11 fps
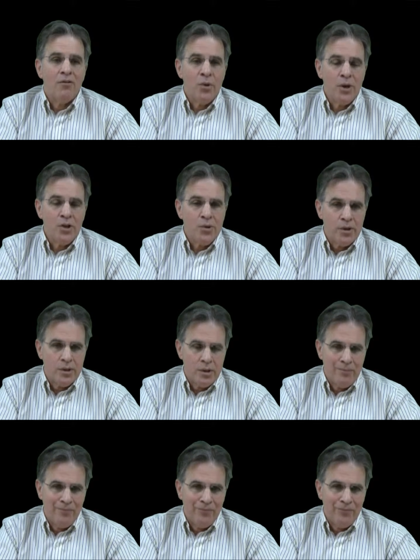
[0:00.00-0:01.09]
of your interest.
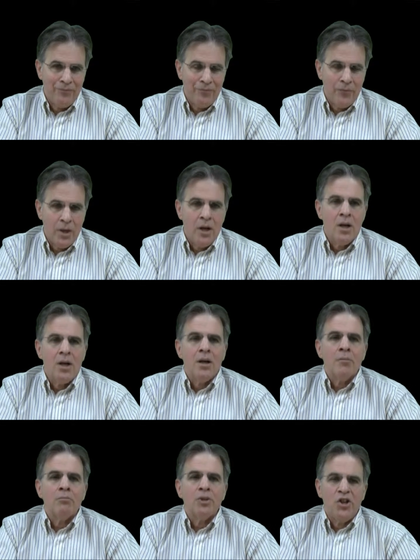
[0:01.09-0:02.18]

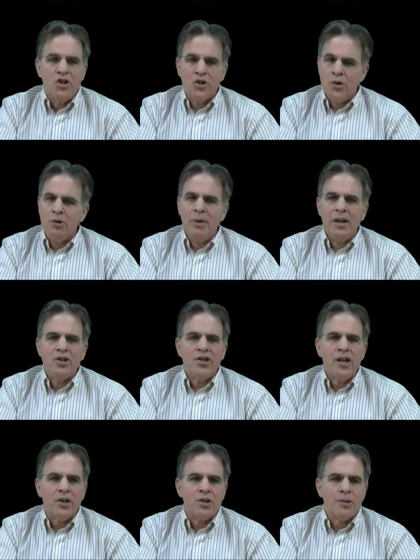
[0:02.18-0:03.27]
Please turn to page
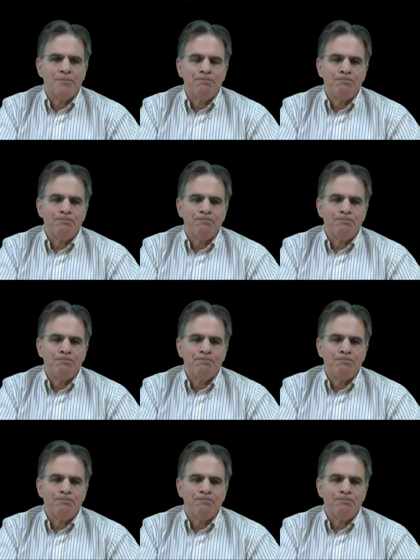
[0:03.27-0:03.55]
6.